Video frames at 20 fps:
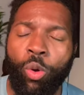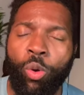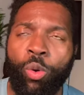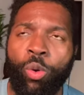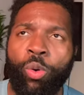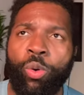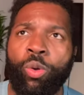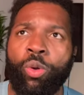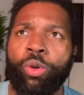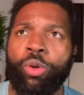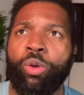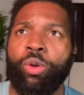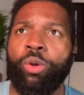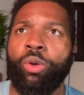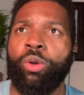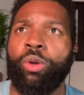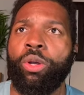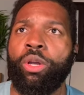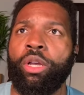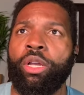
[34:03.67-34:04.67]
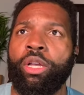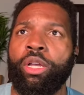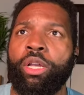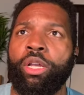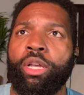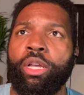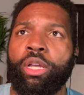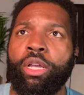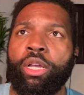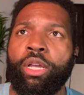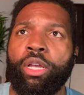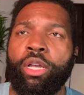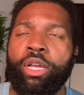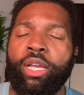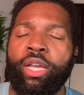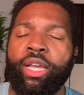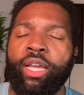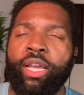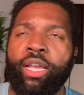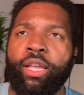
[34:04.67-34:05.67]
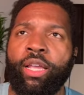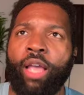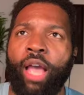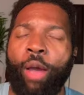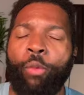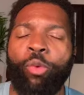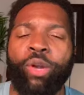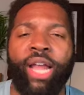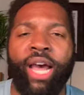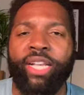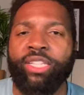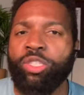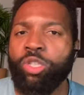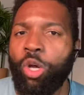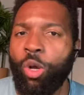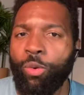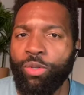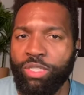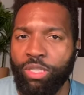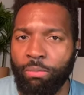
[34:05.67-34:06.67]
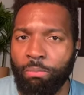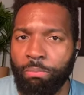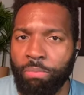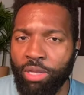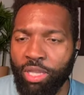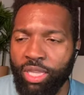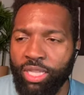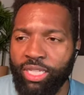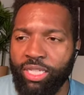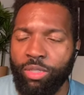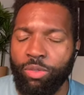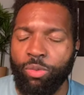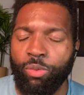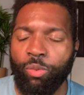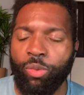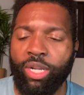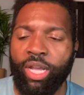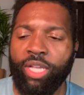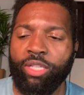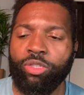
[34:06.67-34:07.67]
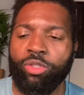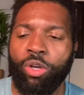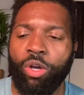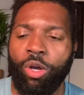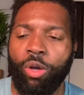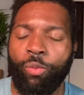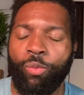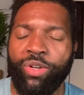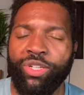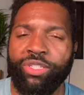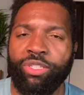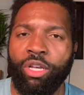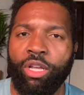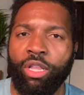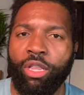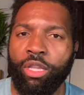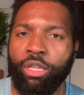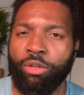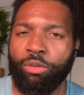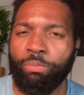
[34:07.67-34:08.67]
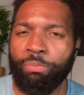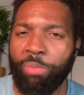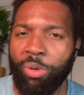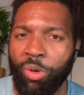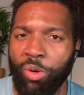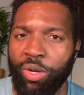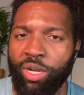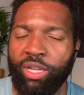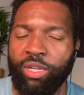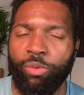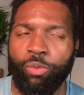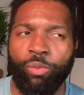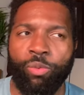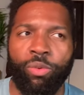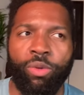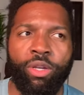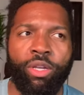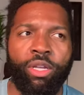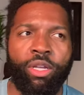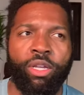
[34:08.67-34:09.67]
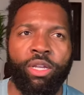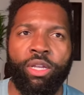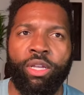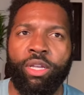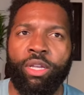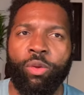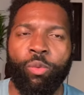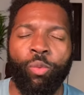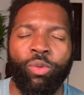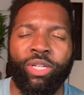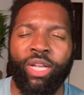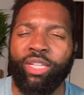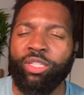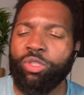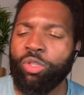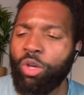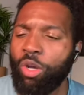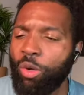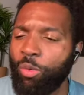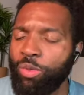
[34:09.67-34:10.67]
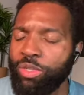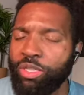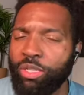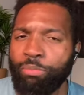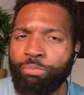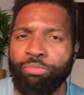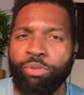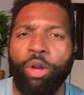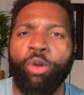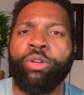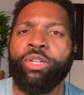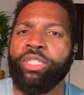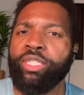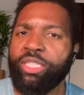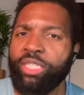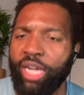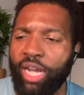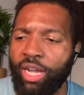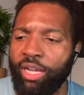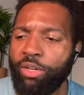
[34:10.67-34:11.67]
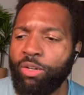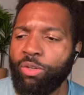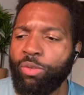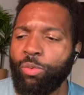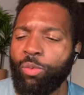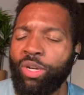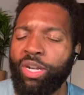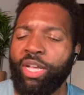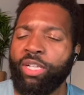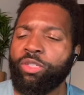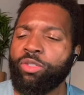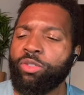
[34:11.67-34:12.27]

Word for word: What I saw was a bully. What I saw was a little boy what I saw was a broken child. What I saw was a temper tantrum.